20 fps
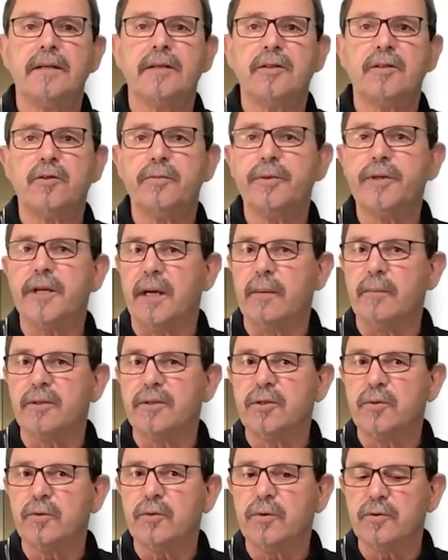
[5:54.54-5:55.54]
to be able
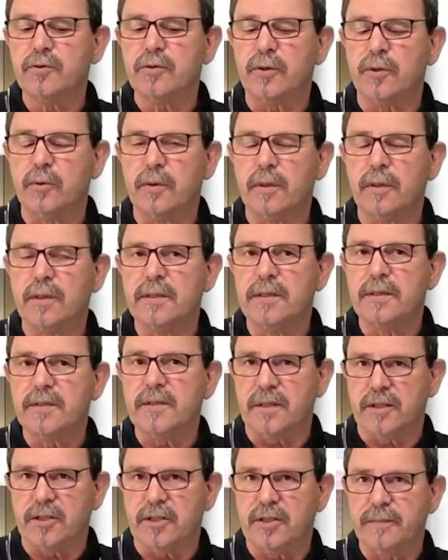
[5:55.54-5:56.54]
to control
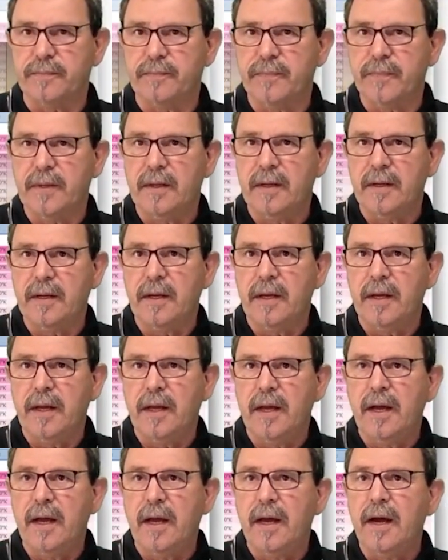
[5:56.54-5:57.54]
such.
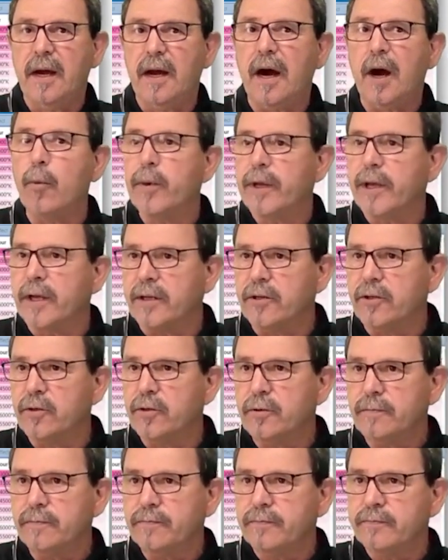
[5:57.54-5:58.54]
How we can
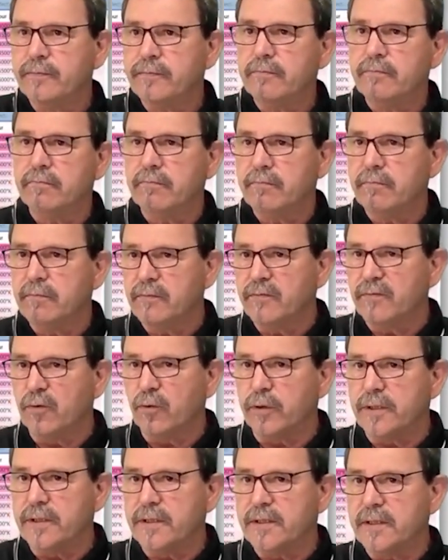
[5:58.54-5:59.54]
do?
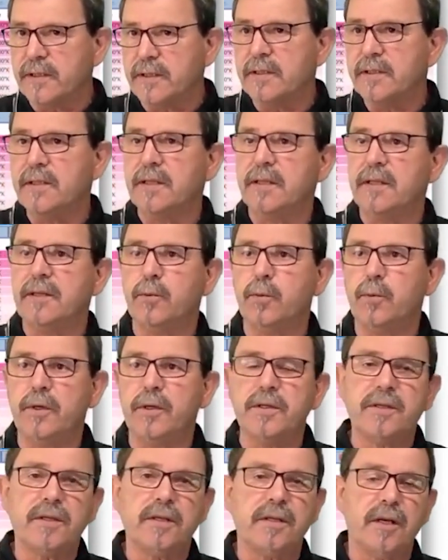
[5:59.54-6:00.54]
For instance,
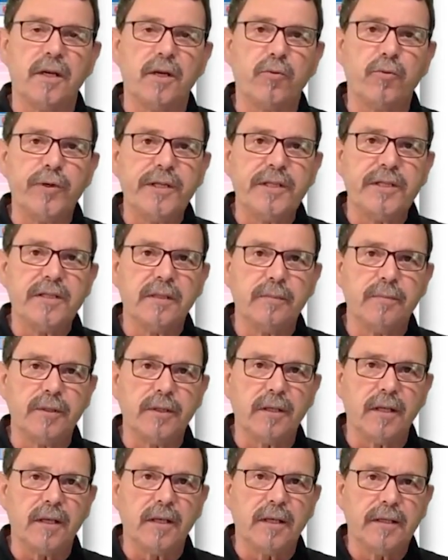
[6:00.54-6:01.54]
with a
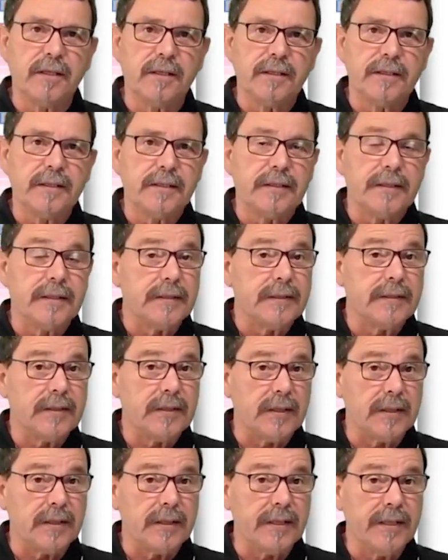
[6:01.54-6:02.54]
reasonable
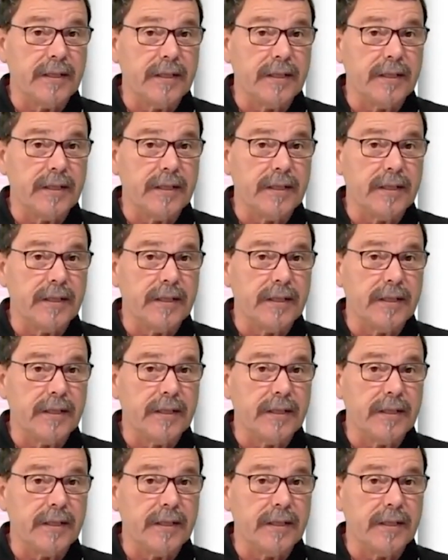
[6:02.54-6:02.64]
Dali